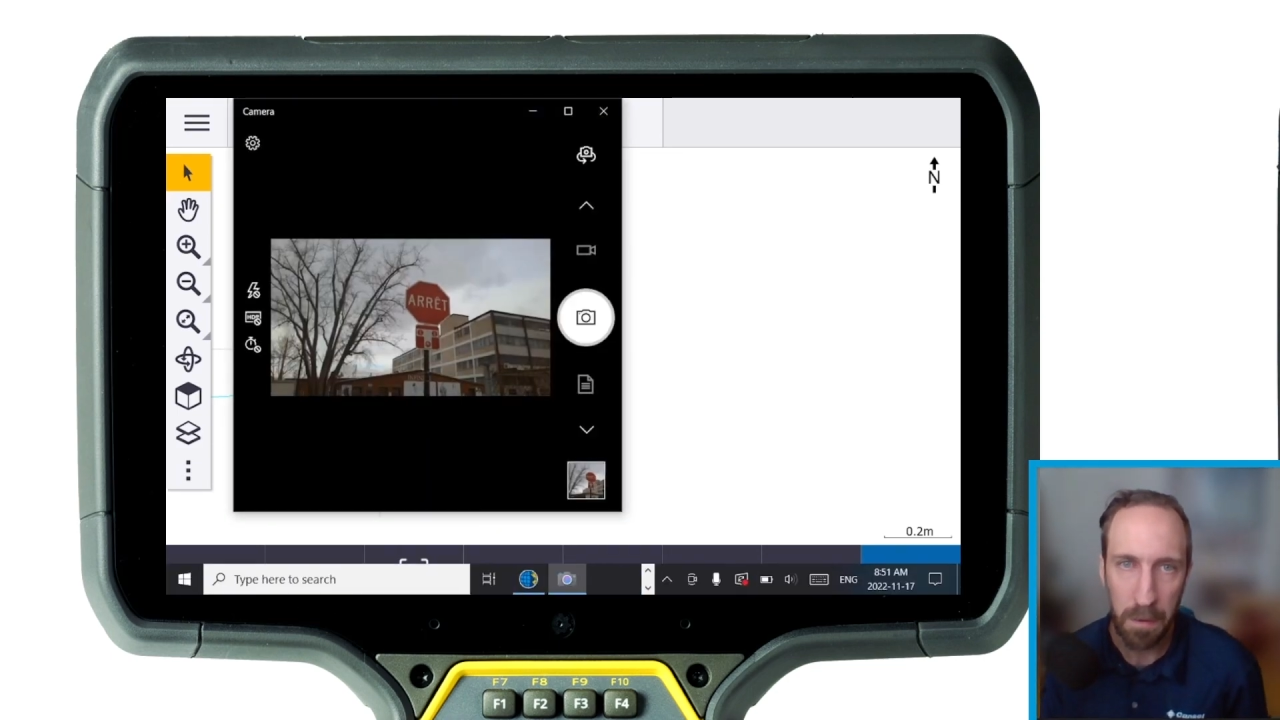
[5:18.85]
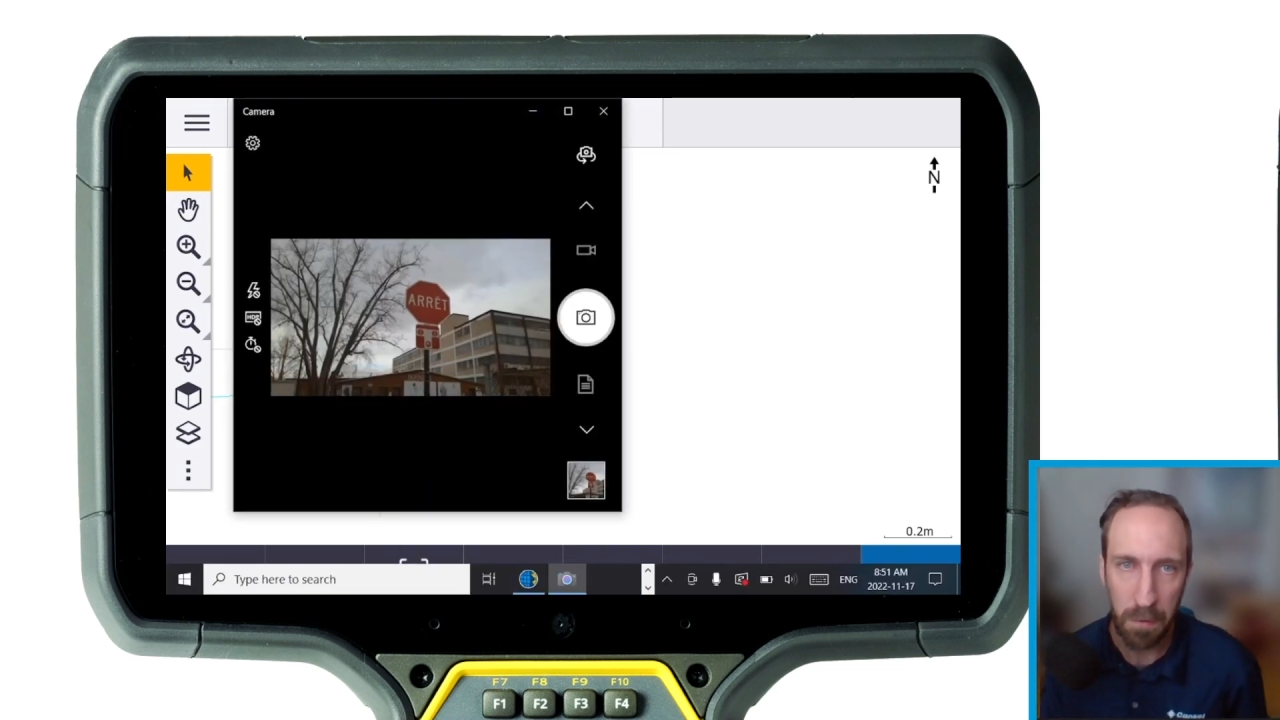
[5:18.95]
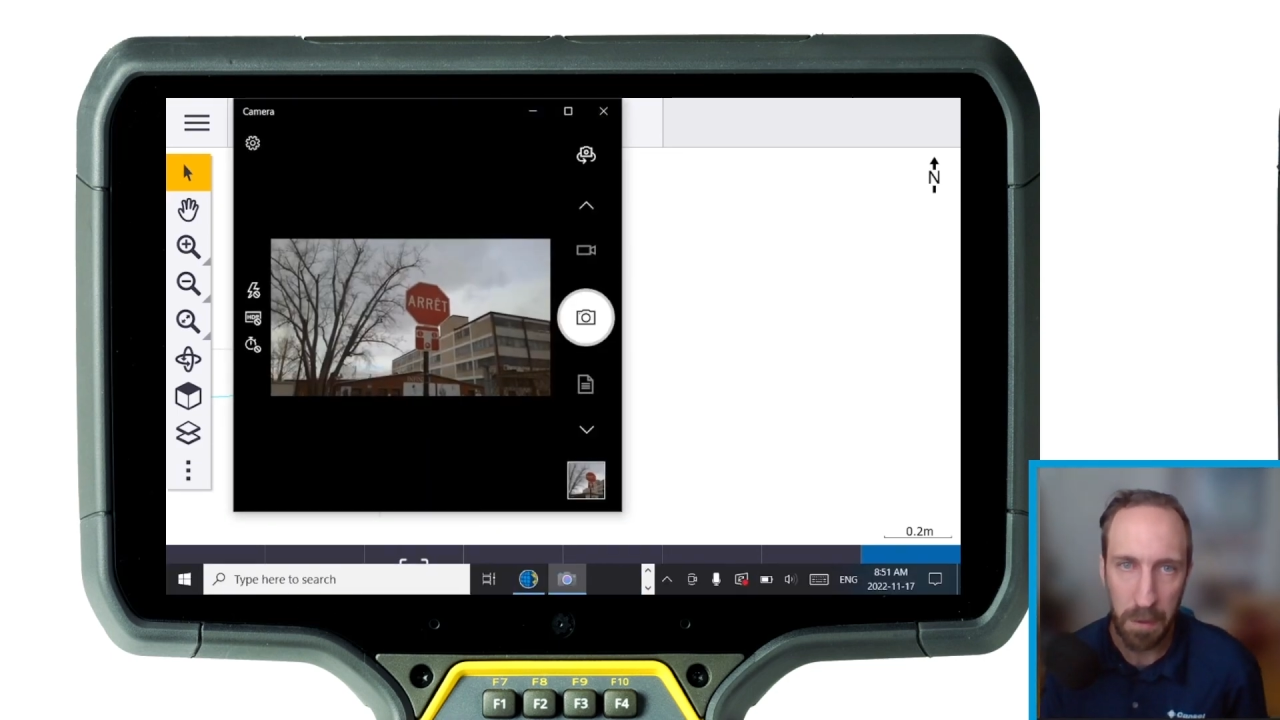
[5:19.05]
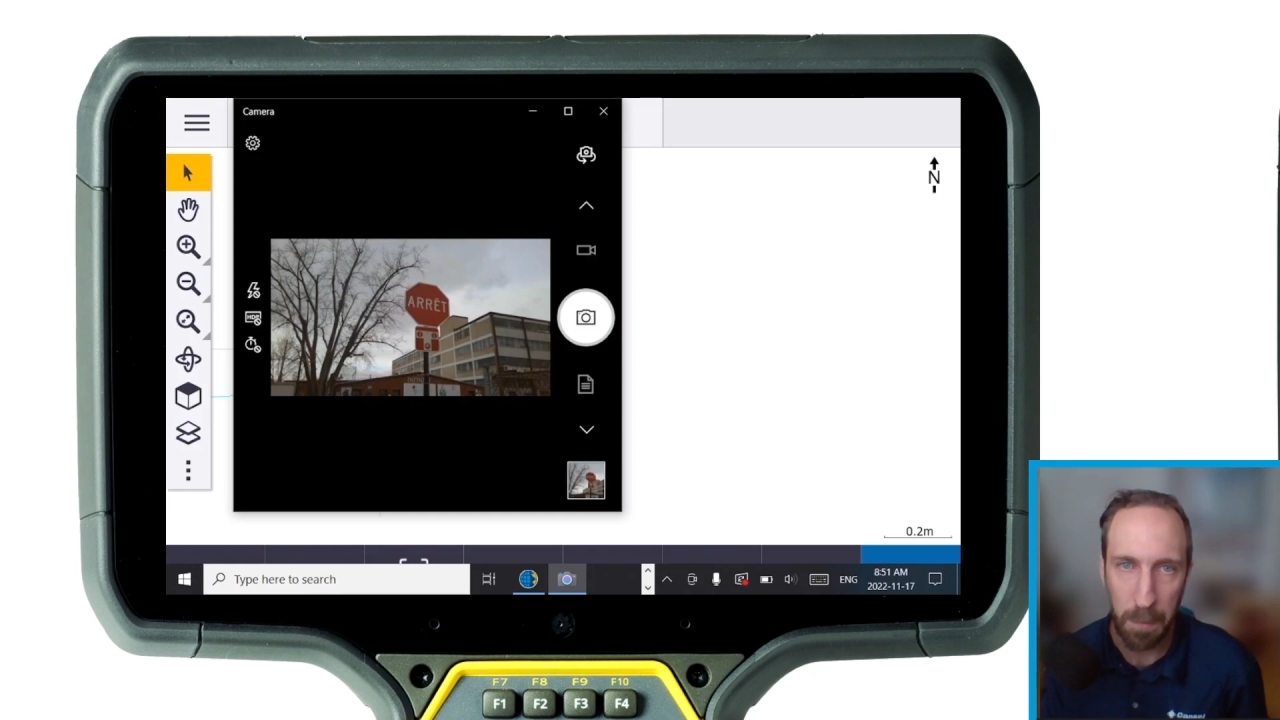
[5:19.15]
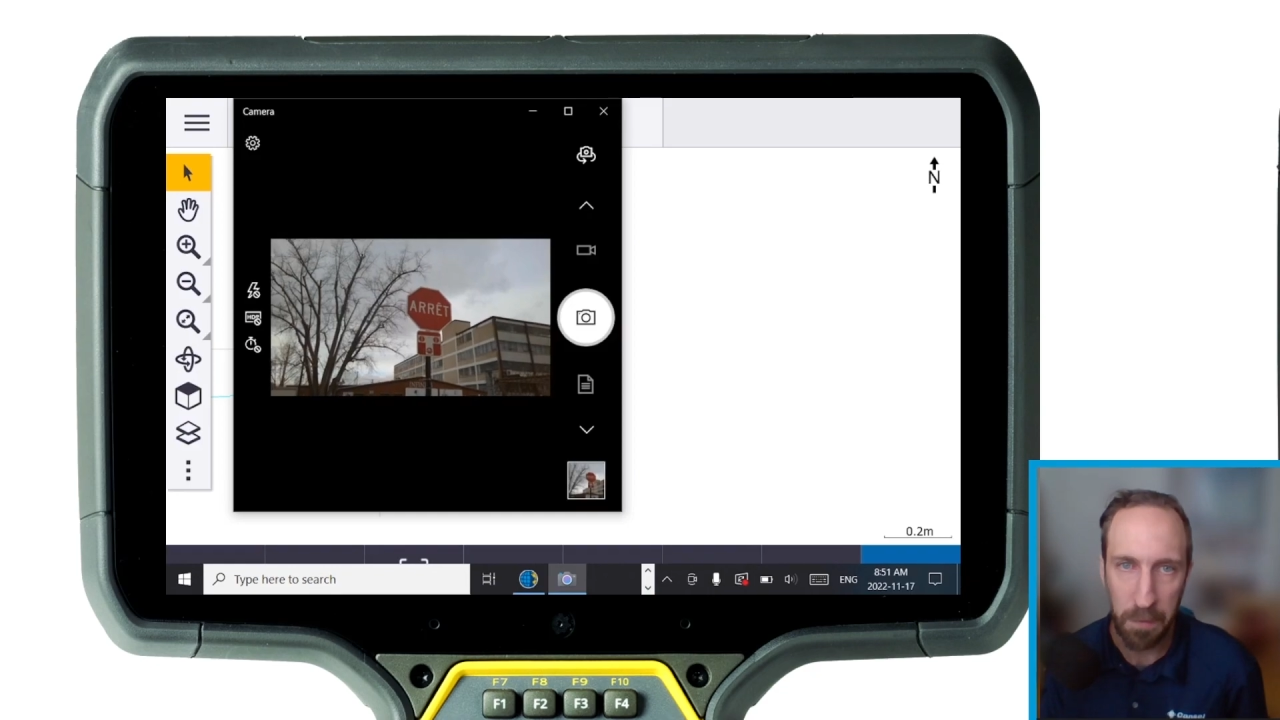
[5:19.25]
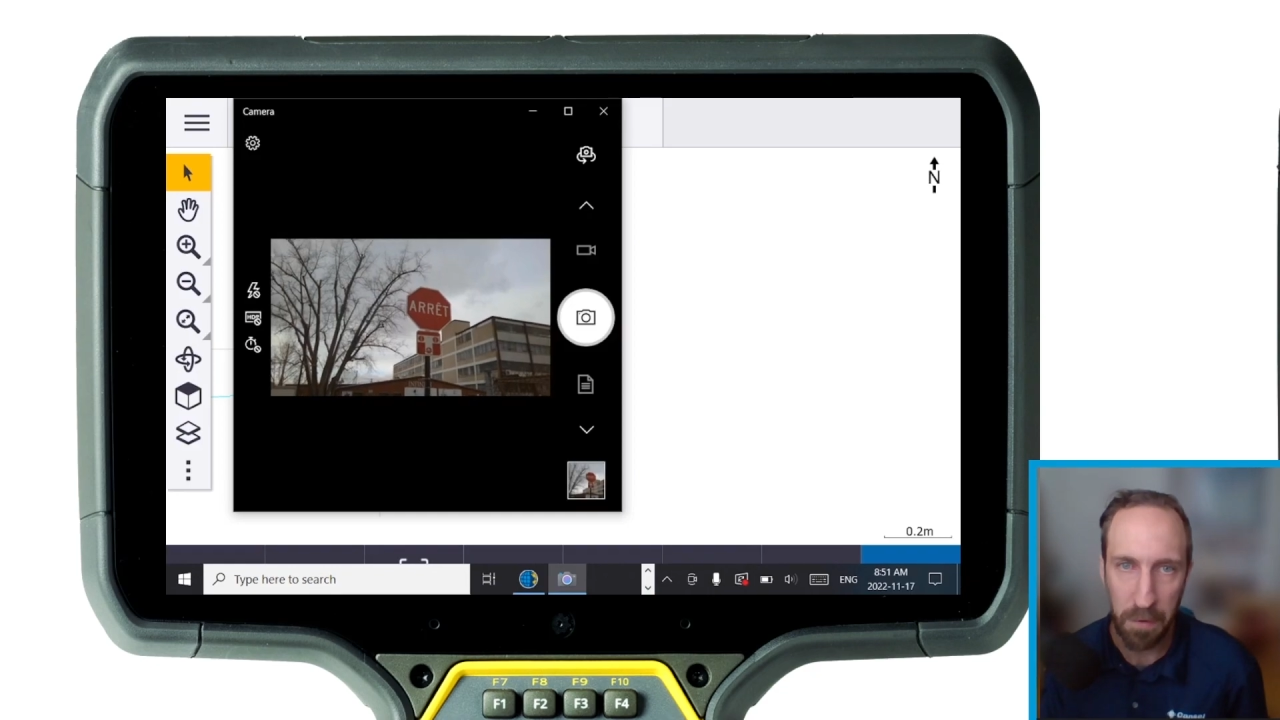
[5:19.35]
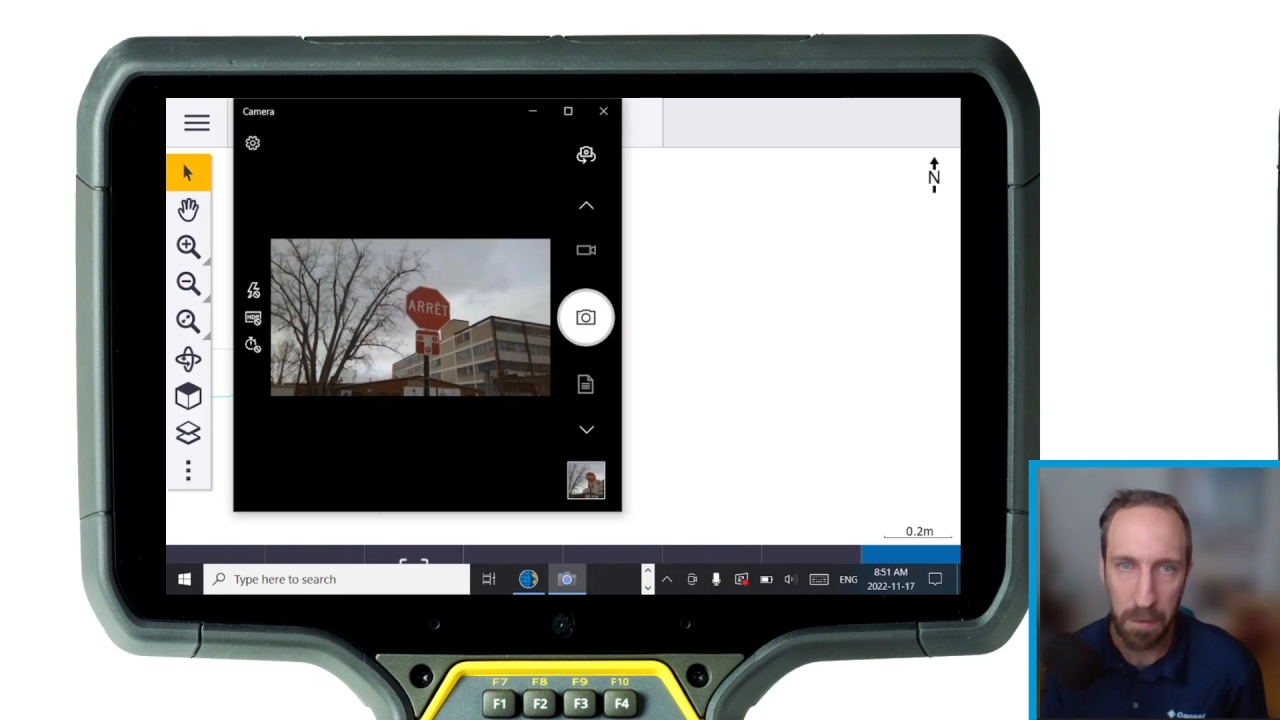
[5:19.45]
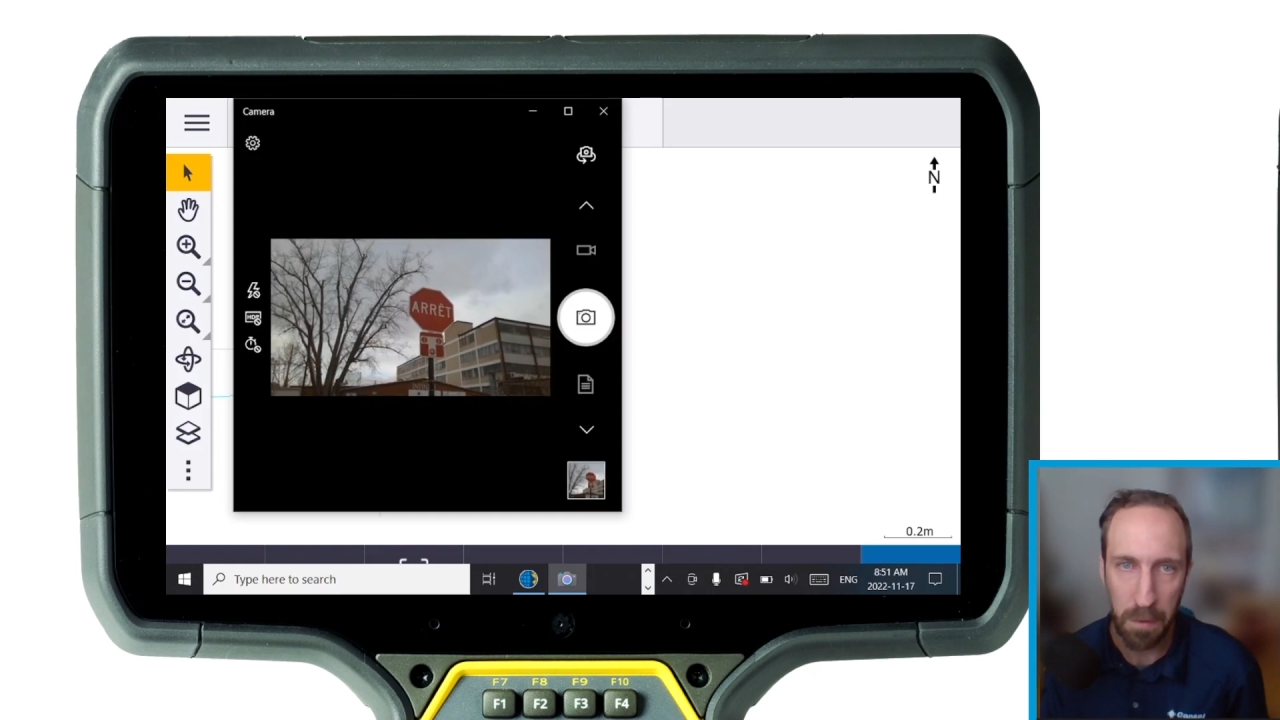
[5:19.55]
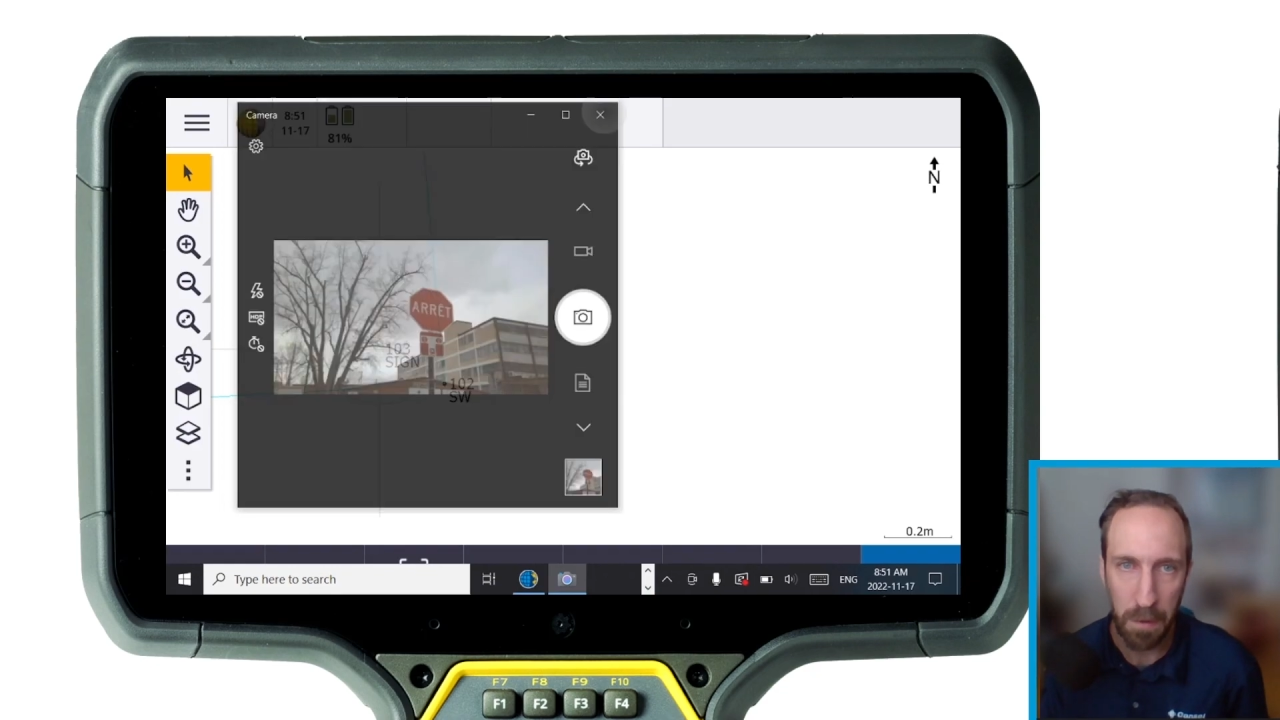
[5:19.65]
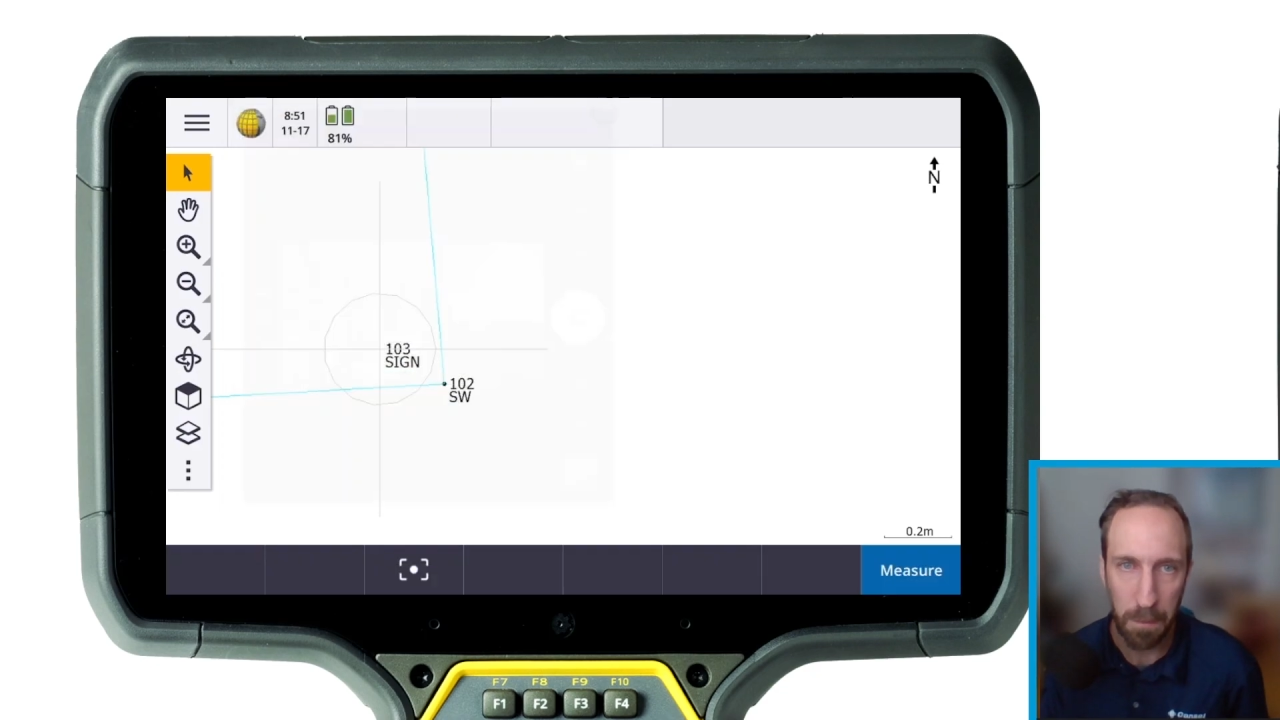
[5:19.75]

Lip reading: to capture